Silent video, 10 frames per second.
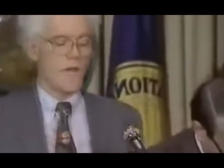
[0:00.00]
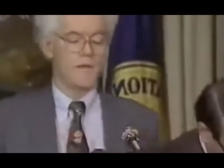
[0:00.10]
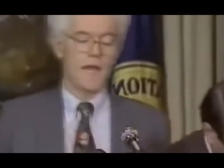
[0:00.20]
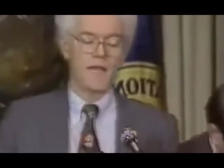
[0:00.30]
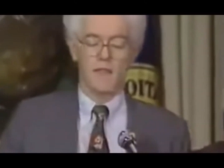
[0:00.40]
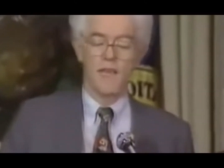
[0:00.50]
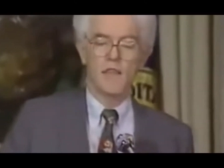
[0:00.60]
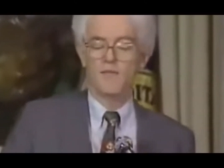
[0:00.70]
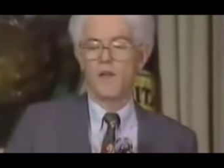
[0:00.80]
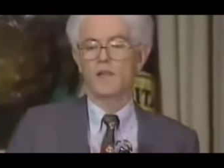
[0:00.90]
I
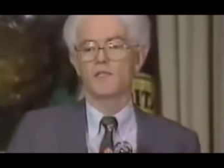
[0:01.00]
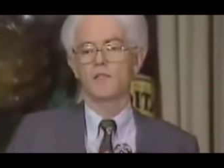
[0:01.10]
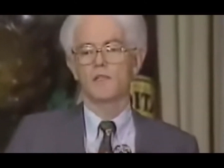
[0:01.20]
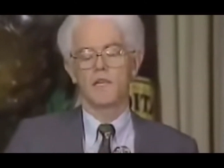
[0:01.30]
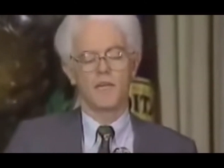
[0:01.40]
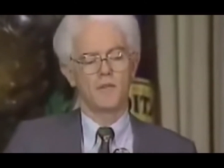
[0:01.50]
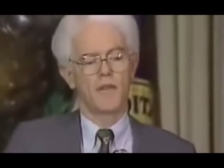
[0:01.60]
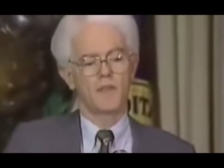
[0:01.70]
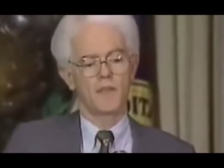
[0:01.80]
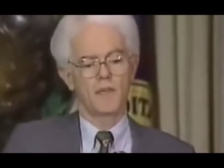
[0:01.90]
love volatility.
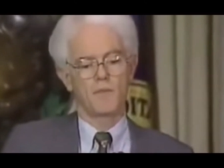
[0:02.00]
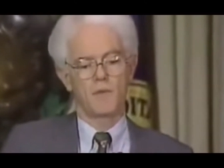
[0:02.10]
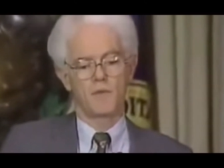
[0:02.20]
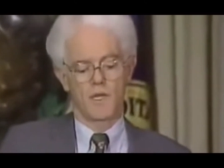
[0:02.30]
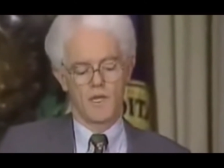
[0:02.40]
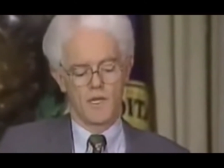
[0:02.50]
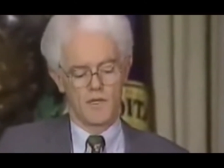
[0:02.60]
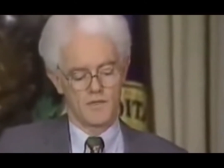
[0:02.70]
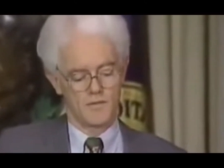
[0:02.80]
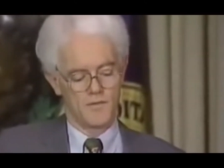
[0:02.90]
I think I remember when
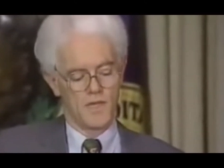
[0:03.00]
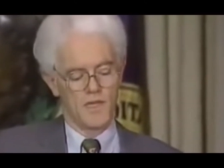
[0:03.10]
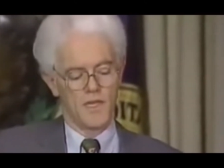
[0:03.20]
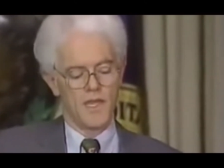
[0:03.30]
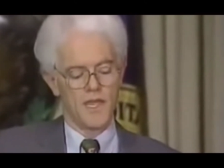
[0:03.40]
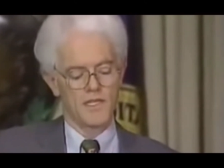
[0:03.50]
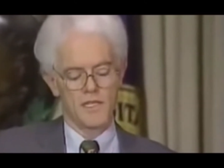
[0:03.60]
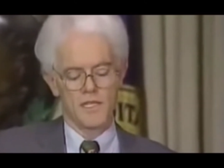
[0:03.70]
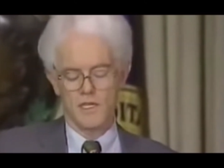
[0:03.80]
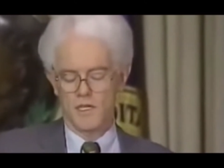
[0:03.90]
in
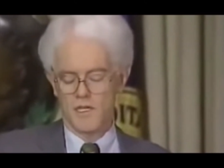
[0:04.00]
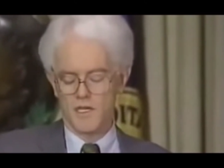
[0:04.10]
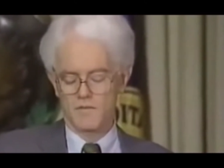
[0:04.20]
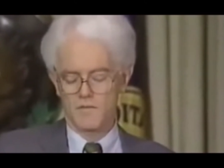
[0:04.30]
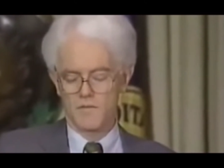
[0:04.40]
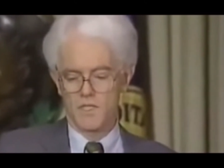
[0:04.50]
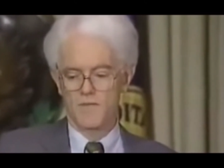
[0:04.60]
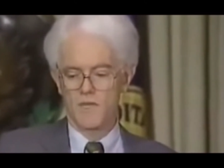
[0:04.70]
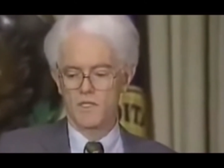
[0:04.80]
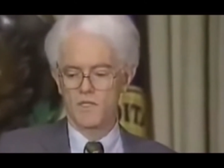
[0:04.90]

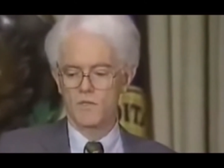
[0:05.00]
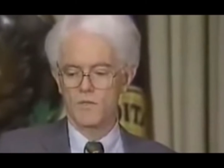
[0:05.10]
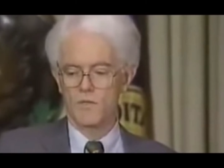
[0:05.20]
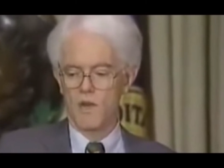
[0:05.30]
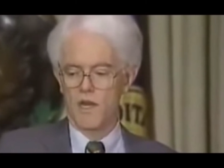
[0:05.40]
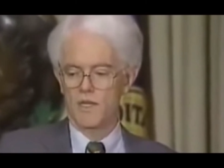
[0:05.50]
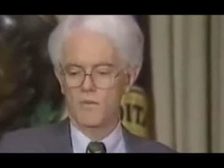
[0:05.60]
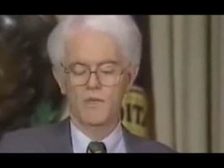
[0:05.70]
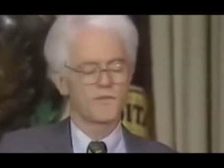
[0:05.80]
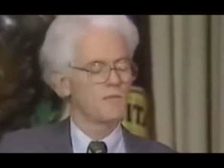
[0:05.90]
1972 the
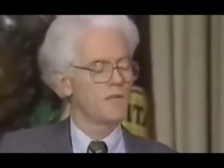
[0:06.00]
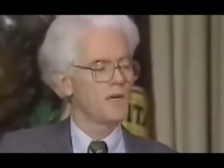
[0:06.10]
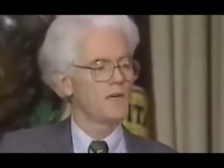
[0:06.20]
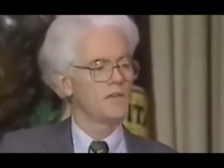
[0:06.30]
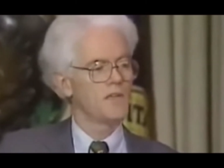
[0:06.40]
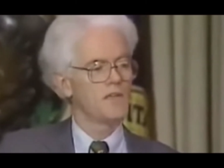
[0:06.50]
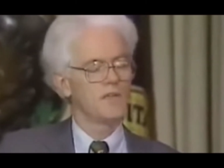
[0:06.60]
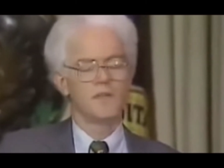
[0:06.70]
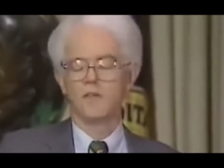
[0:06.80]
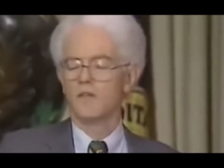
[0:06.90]
market went from
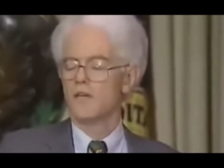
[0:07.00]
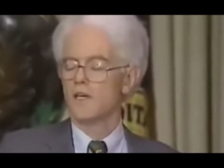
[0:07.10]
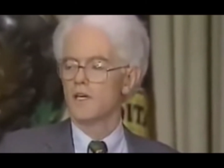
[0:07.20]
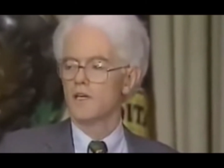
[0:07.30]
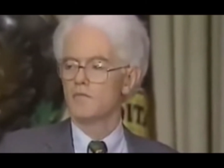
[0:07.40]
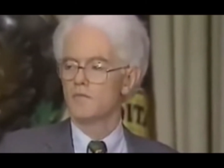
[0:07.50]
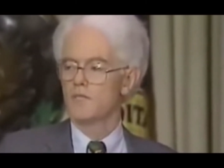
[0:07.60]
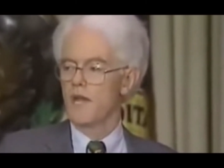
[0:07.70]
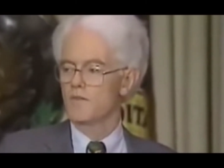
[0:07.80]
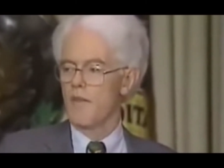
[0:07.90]

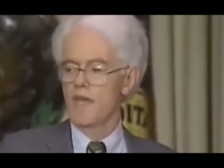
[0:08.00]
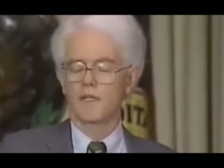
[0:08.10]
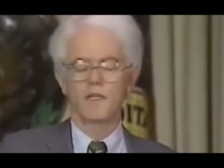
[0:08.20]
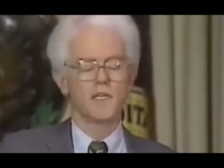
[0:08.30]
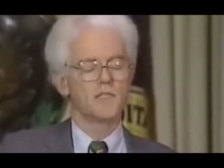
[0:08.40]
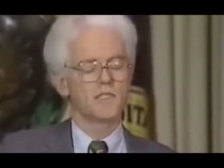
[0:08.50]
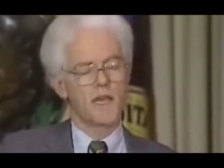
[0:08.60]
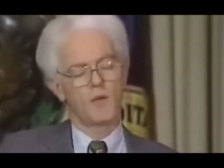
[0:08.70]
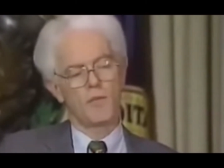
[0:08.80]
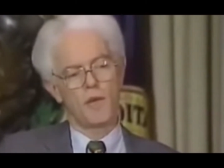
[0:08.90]
down dramatically, and
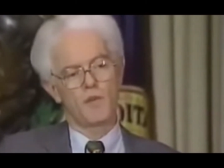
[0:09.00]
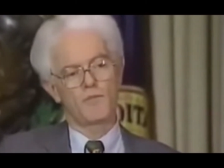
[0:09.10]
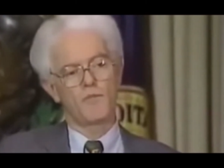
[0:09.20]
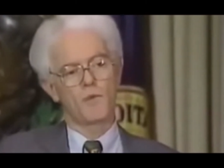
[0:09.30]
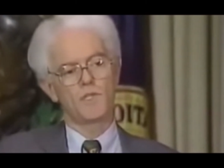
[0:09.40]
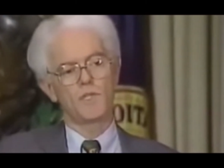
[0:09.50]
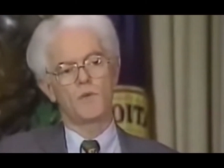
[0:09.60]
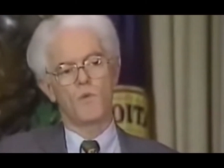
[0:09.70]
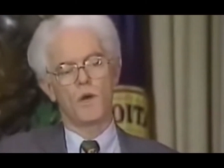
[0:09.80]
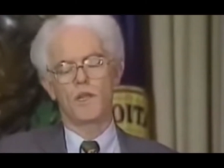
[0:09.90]
Taco Bell went from
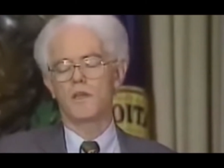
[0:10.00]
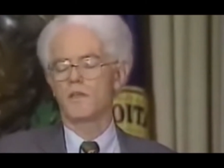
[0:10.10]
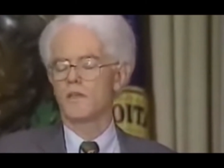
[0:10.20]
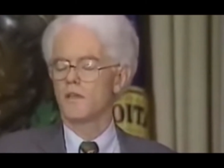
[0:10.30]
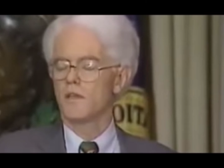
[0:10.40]
14 to 1.